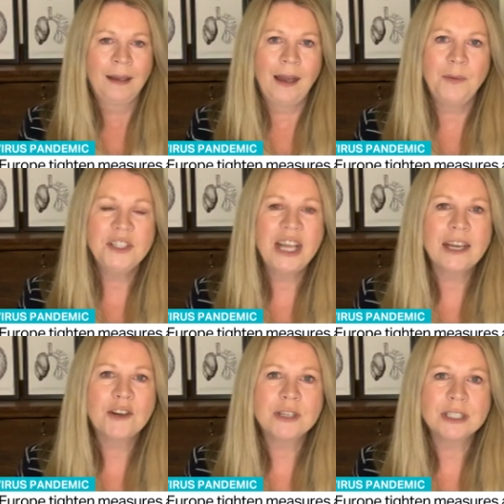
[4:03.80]
I wish I had
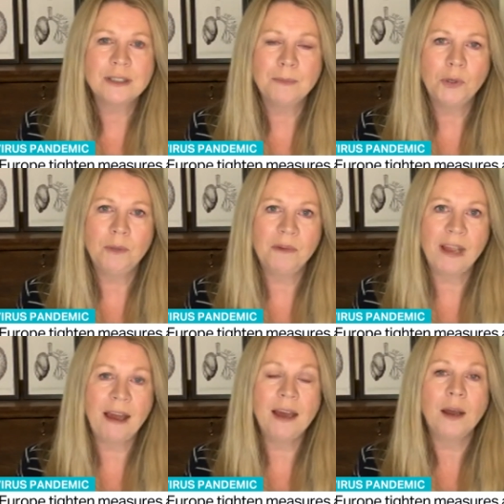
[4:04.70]
a crystal ball,
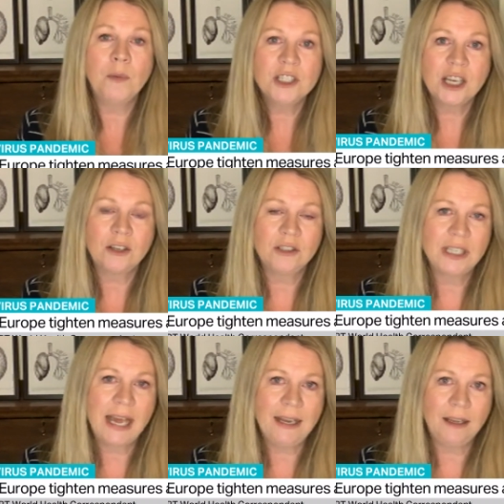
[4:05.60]
Maria, and I wish I could
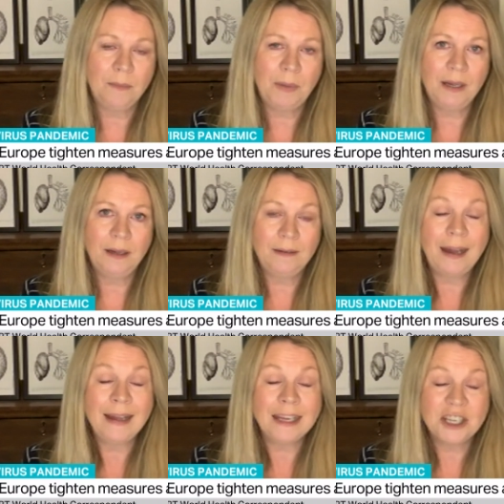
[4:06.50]
tell you, but
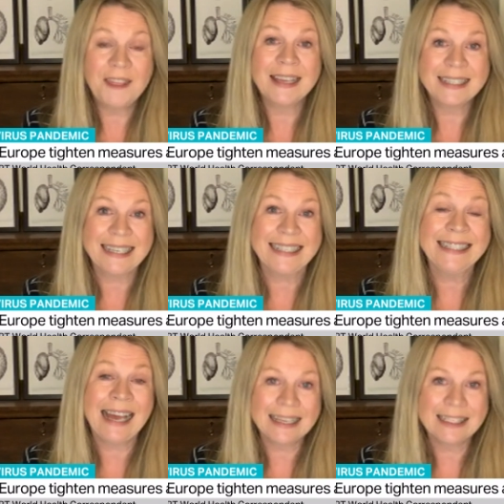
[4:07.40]
actually that's the
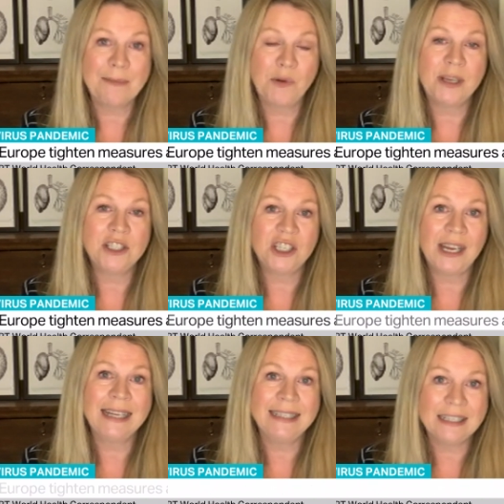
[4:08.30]
exact same question
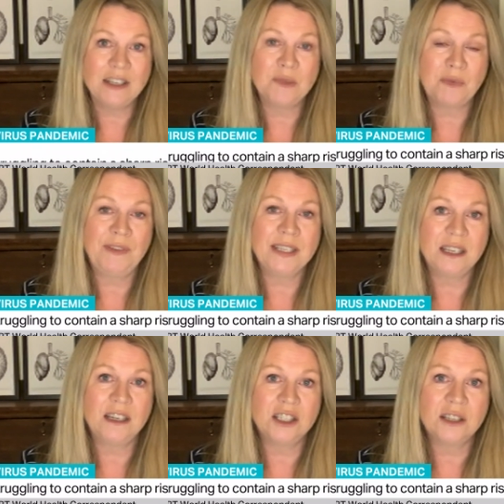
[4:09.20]
I did ask
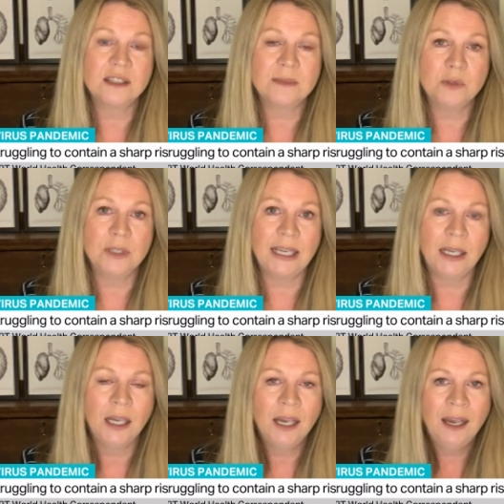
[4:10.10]
Professor Hunter this morning.
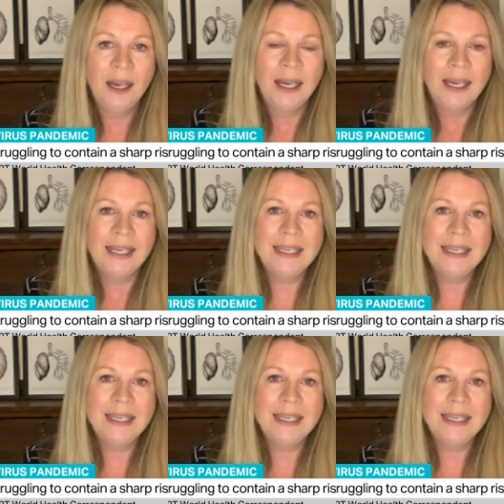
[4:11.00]
He